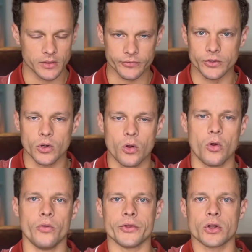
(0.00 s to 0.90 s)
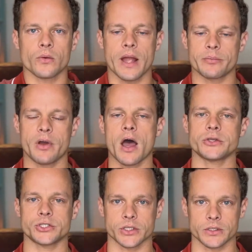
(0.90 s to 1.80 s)
for you to hold the correct
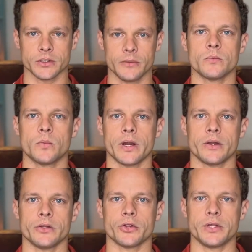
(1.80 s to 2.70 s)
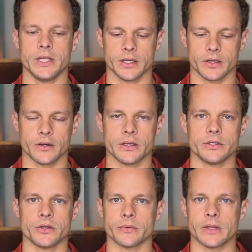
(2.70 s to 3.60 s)
posture where you're here
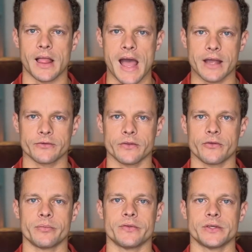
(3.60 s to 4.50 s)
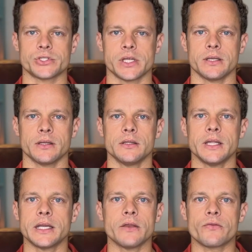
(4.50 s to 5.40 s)
and you're relaxed in this position,
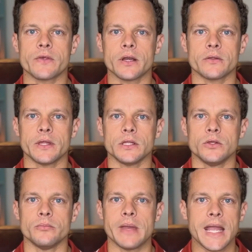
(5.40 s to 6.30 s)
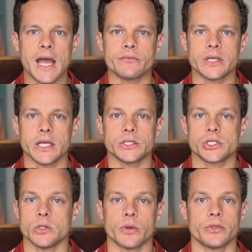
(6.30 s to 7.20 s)
then consider that you may have an
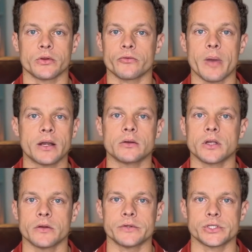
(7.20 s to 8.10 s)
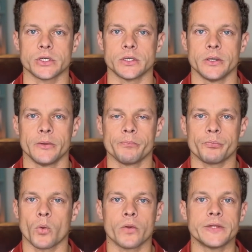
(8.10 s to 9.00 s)
issue with your spinal curvature
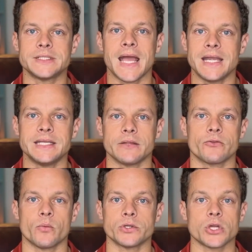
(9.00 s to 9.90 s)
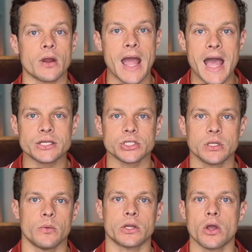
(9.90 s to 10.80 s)
or the tendons, which
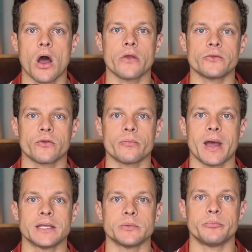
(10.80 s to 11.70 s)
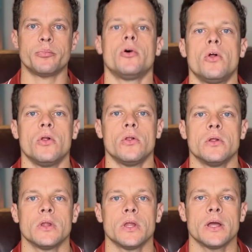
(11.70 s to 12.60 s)
actually what cause your spine to
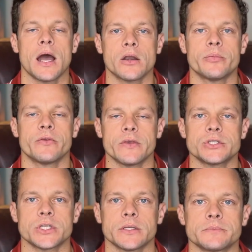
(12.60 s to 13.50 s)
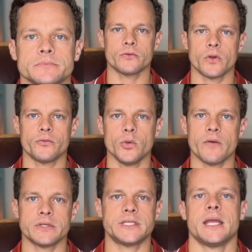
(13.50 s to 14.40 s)
pull out of position. So if you
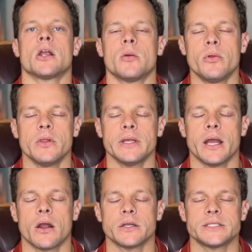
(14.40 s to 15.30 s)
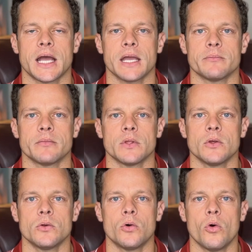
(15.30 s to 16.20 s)
have a terribly hard time
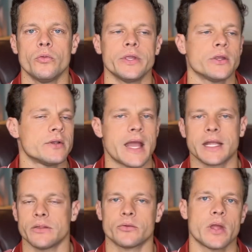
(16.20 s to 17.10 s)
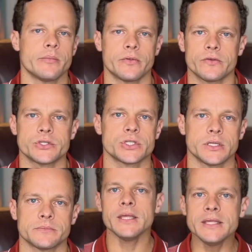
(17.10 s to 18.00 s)
holding your neck in the right
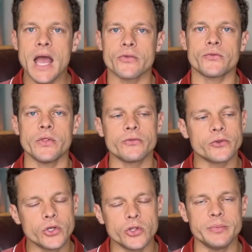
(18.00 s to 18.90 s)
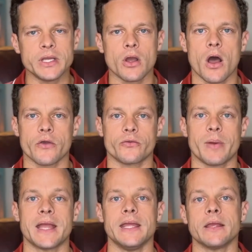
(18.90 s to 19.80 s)
position, yes, this could be caused
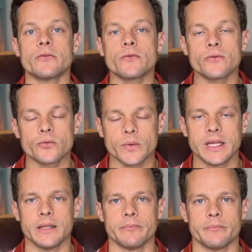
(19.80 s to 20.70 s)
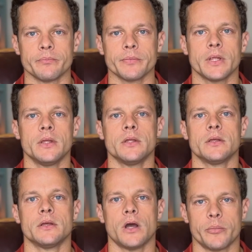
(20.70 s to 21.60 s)
by extreme
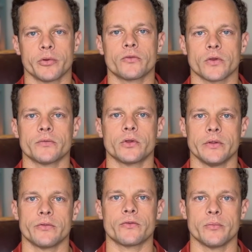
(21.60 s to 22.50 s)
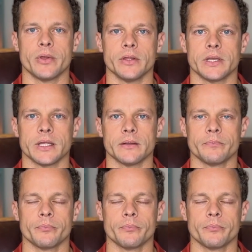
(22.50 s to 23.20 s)
upper cervical instability